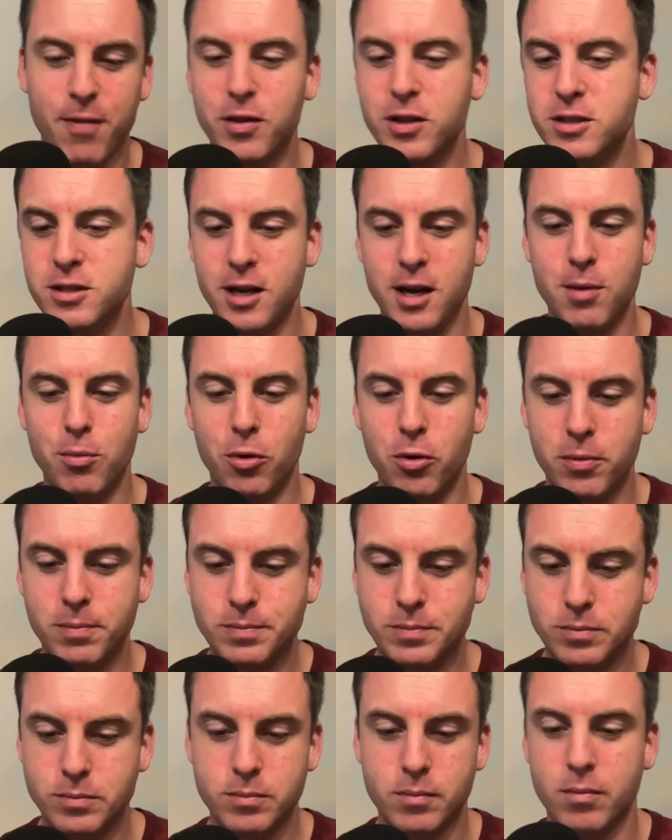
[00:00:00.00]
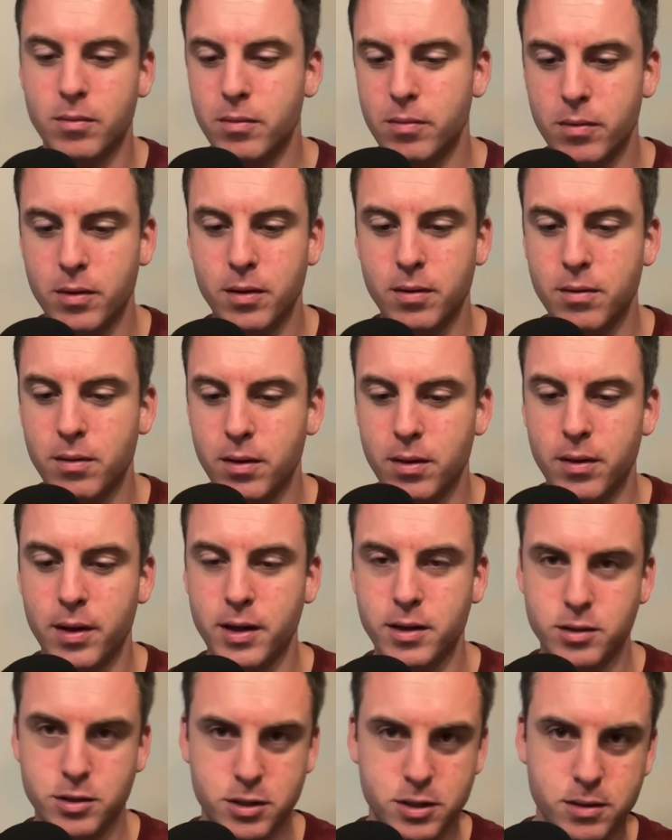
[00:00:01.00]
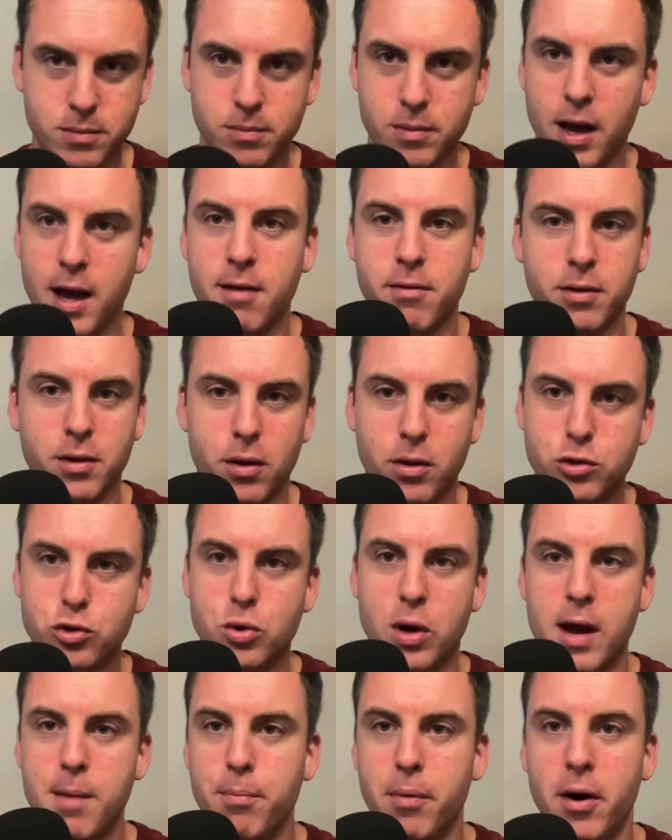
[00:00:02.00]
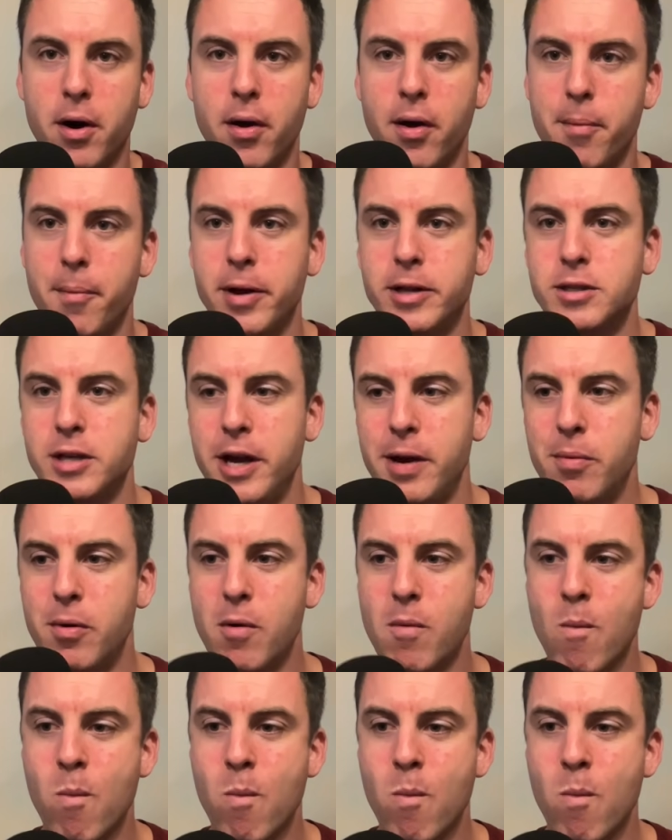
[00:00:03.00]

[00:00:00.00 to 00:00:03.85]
table. I have a little tripod on my table.